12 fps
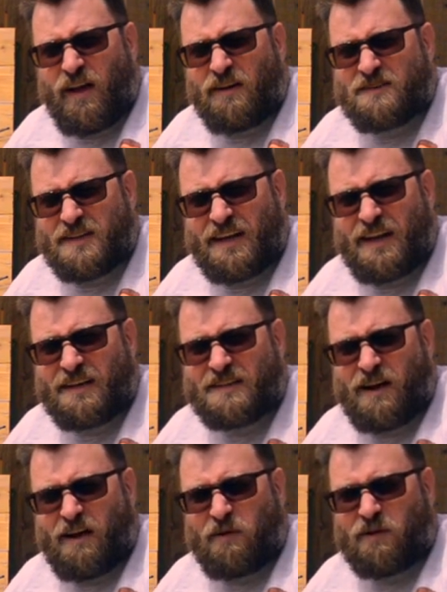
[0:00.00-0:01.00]
See you next
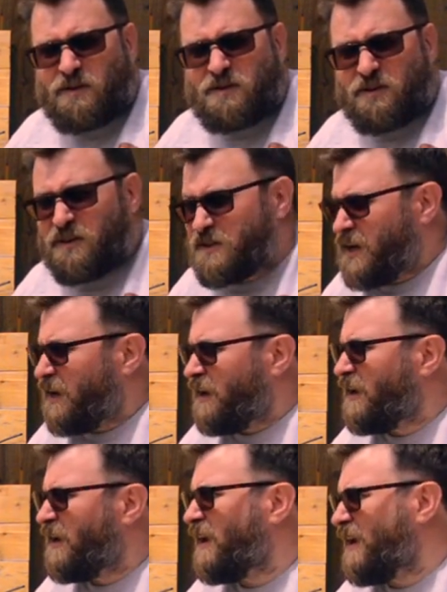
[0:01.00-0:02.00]
time on Shun Shed.
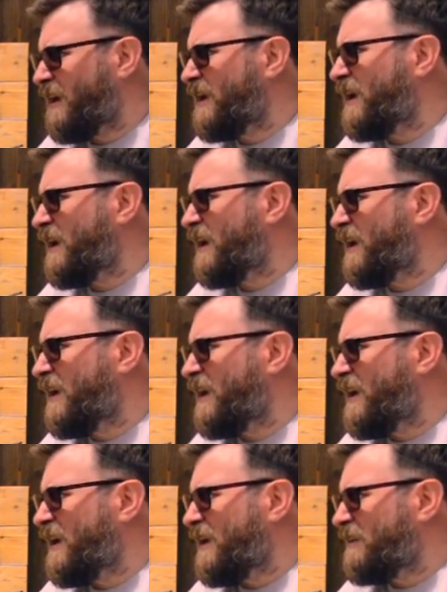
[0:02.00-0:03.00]

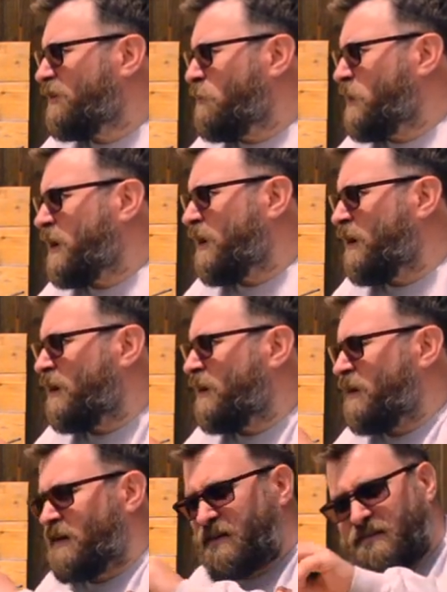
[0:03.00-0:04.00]
Tommie,
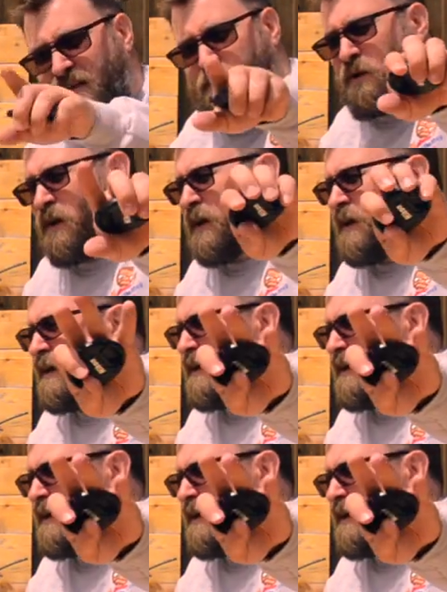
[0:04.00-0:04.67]
say bye.